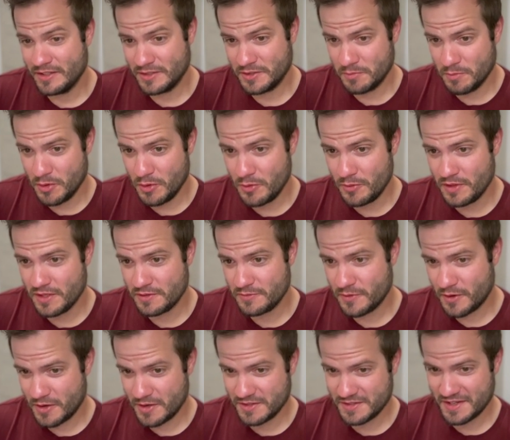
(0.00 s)
smooth as
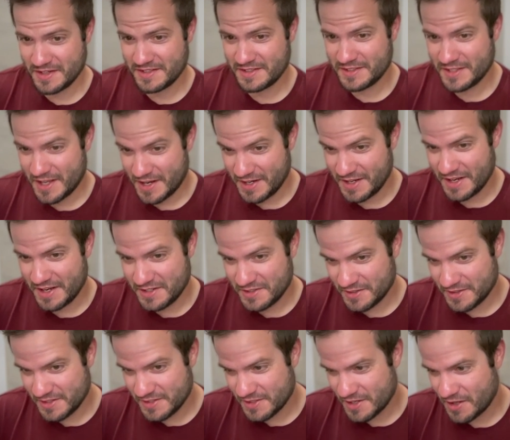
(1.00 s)
far as like setting each
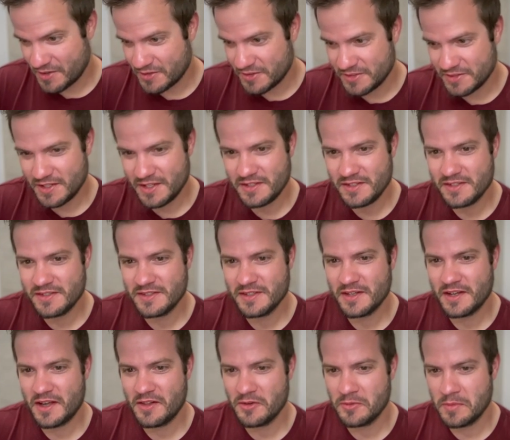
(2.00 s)
of these colors. Each is a
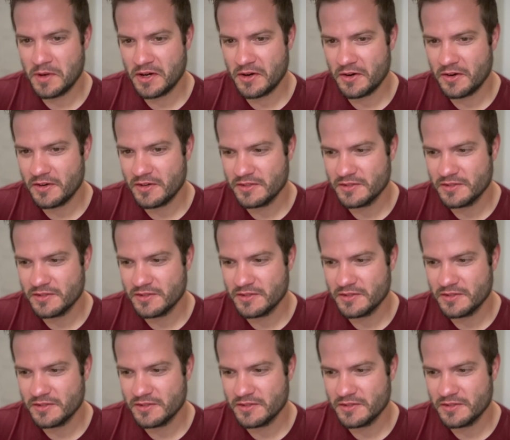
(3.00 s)
color picker.